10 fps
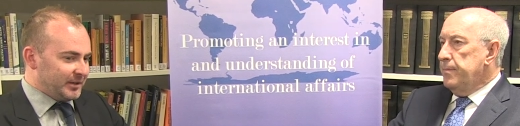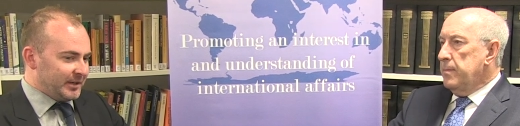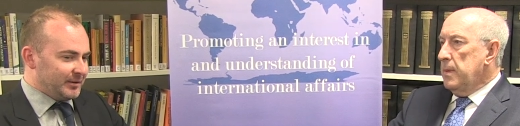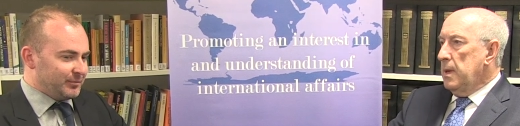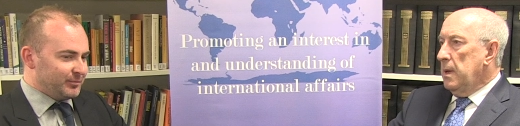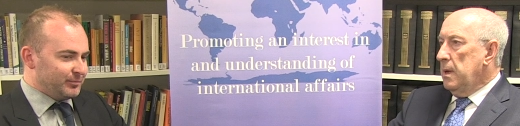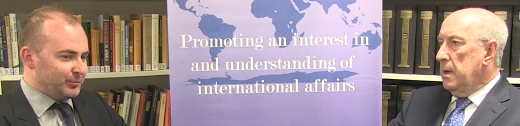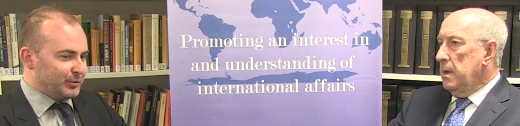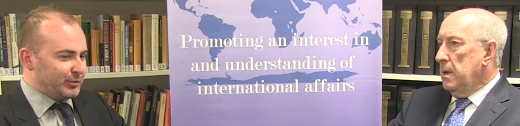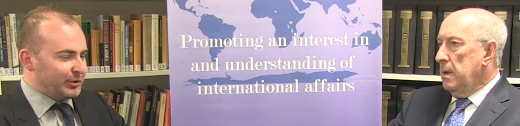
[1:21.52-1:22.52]
Speaker 1: he, he,
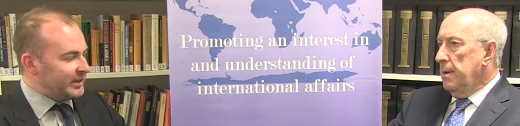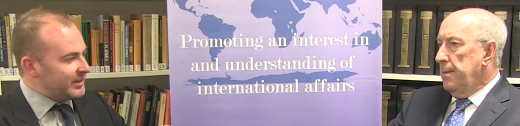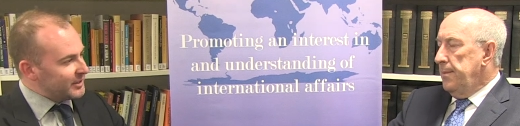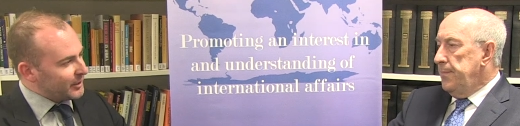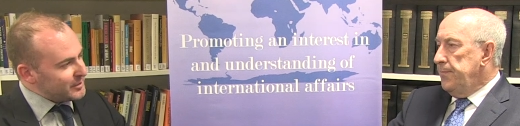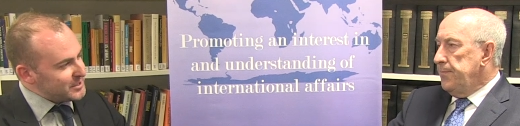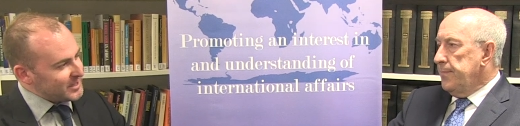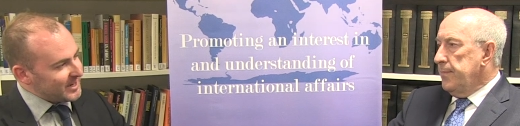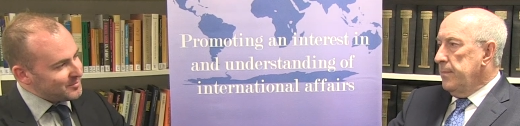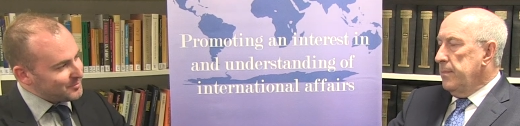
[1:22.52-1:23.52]
will he
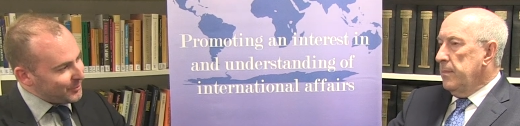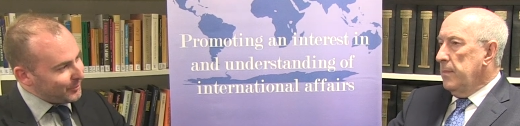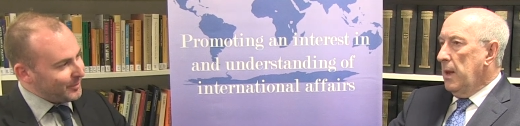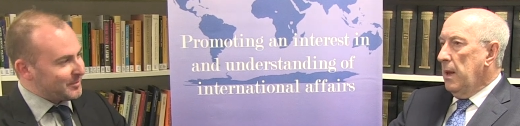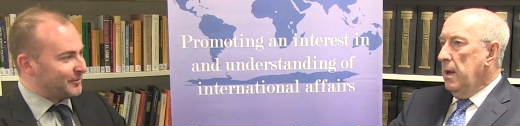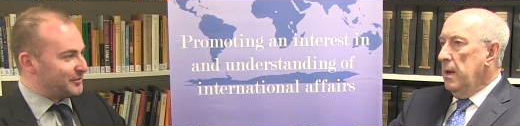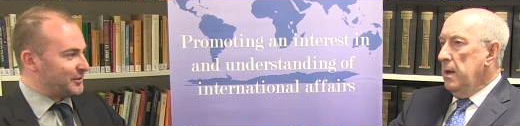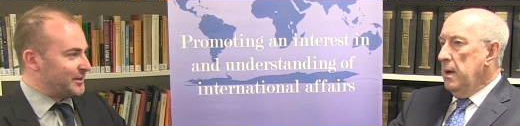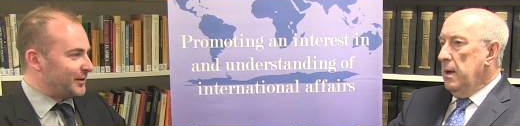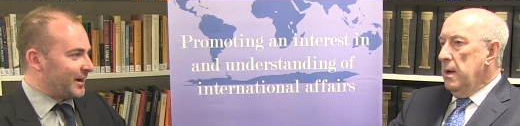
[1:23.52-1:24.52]
negotiate more? I mean,
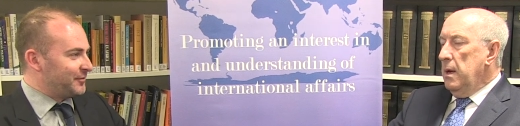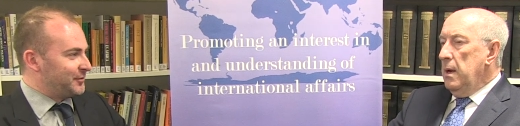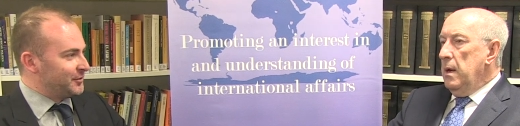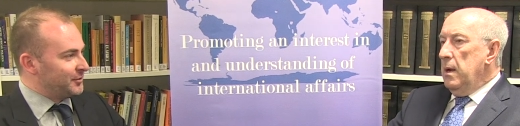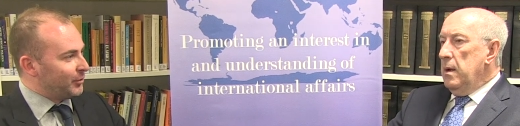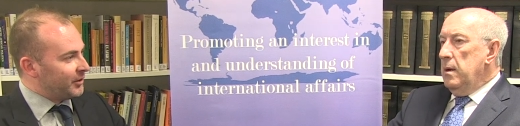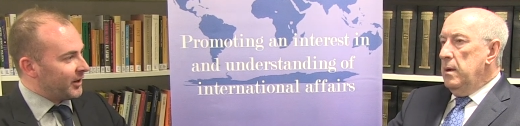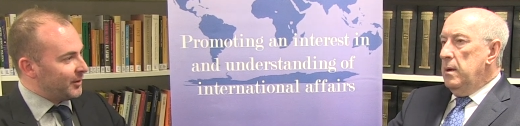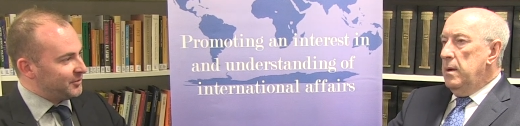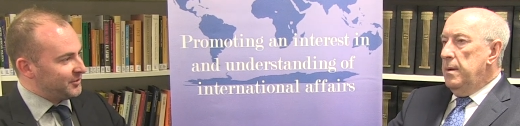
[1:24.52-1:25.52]
obviously he'll have to. The
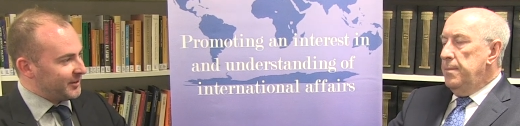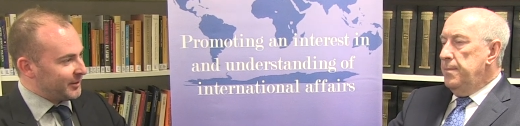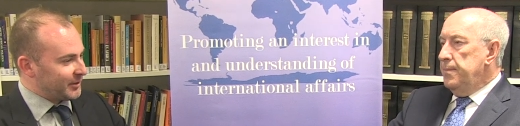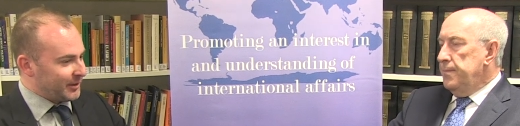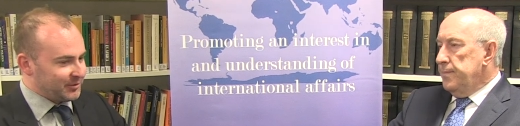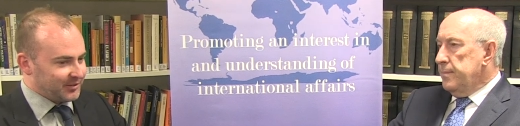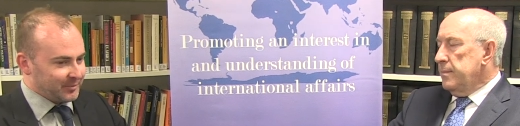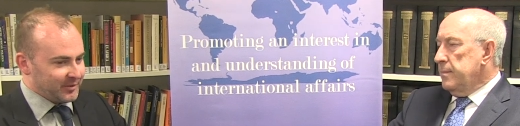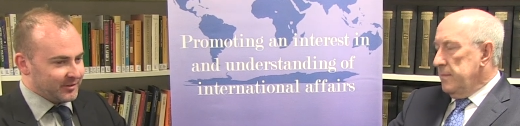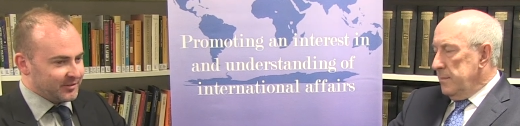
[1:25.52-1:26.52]
word I was hearing when I was
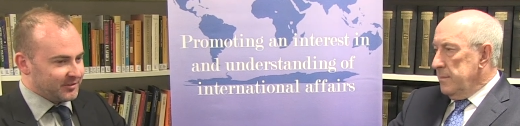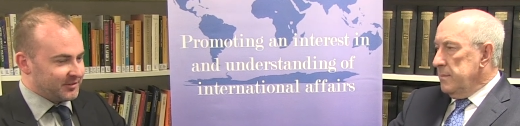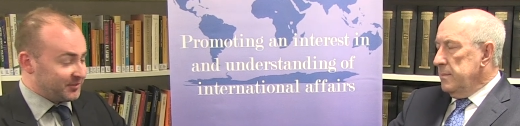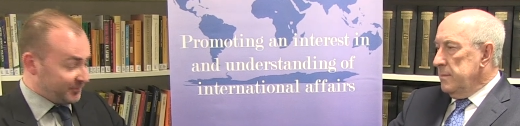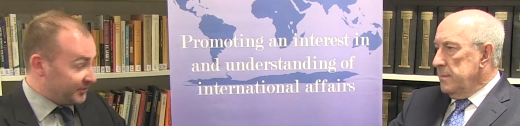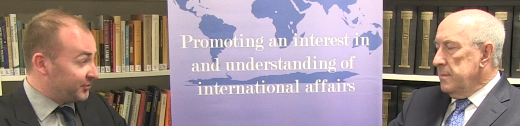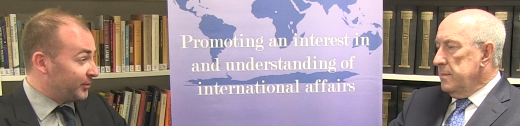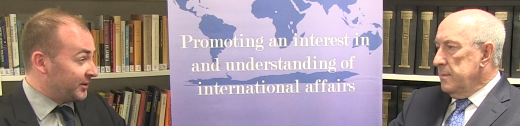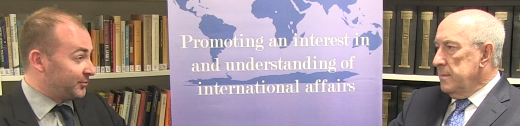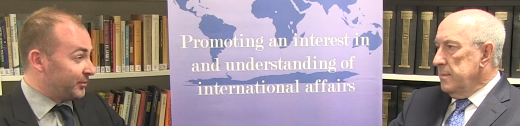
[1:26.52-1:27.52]
up there is that this,
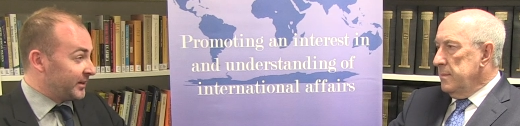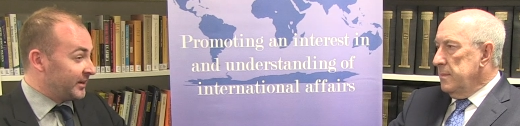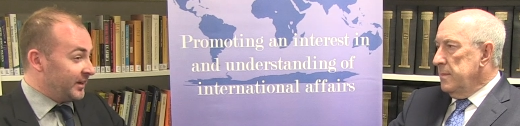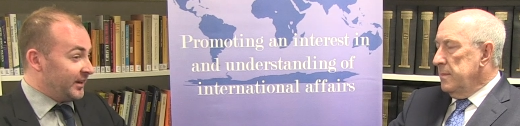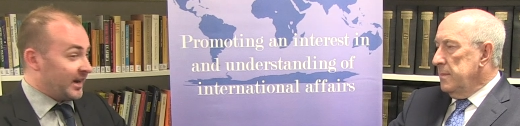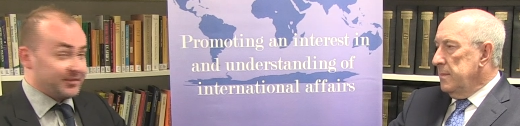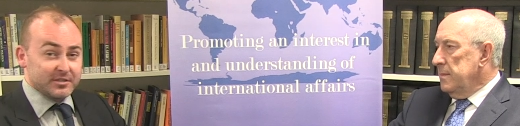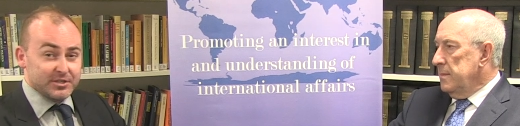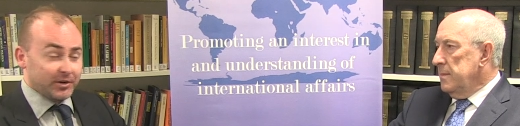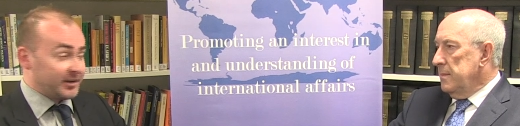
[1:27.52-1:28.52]
this West Wing has
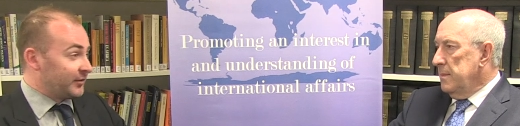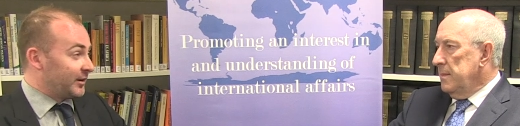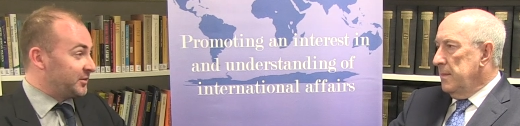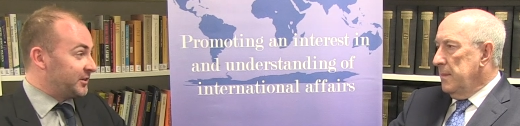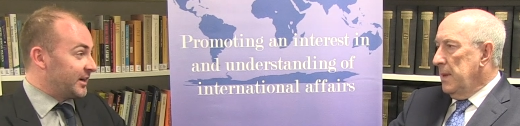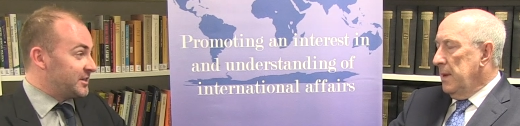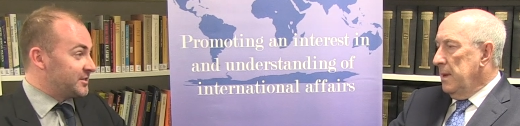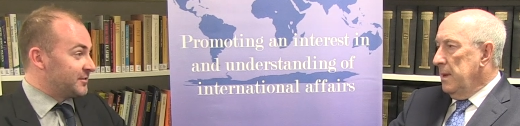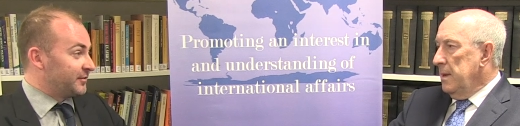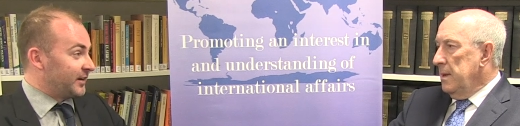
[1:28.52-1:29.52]
a shocking
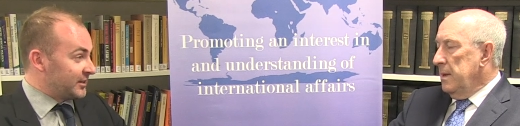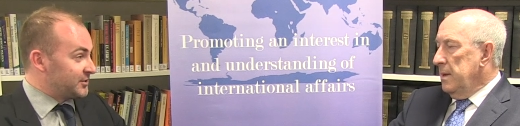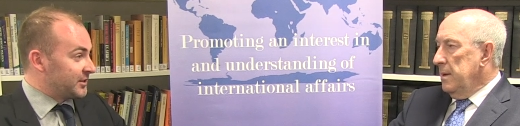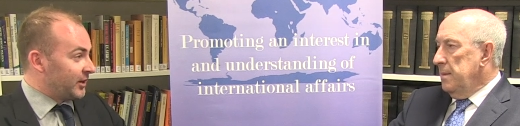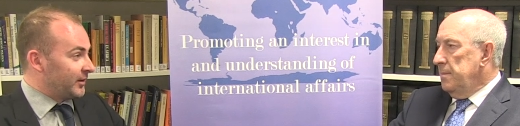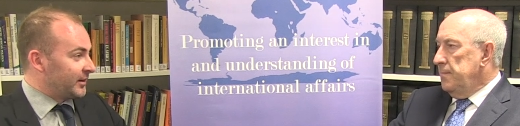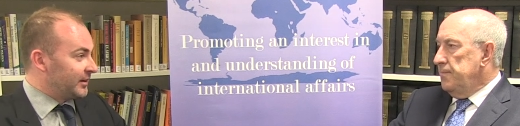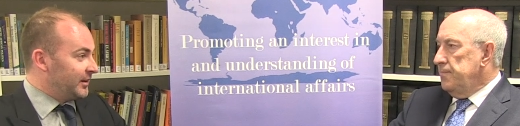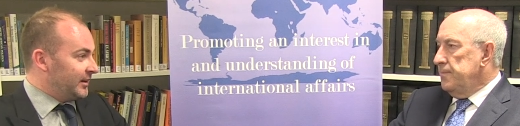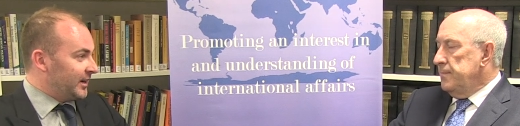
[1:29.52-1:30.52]
reputation for actually going
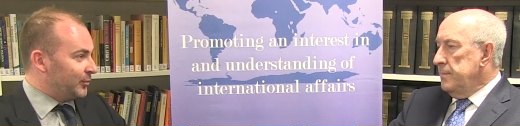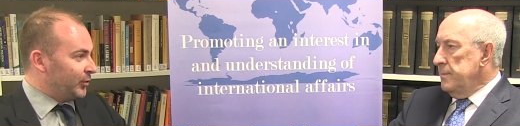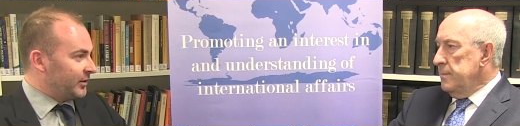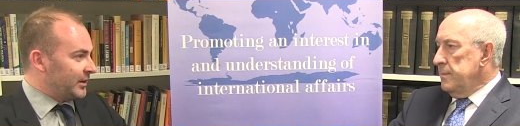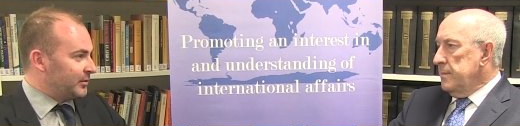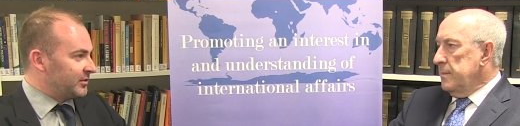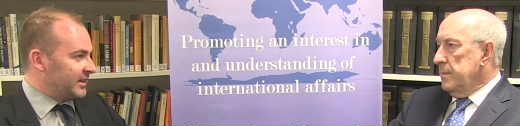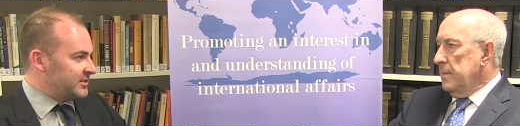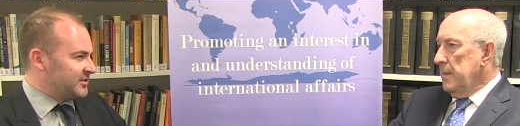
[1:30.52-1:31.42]
and working with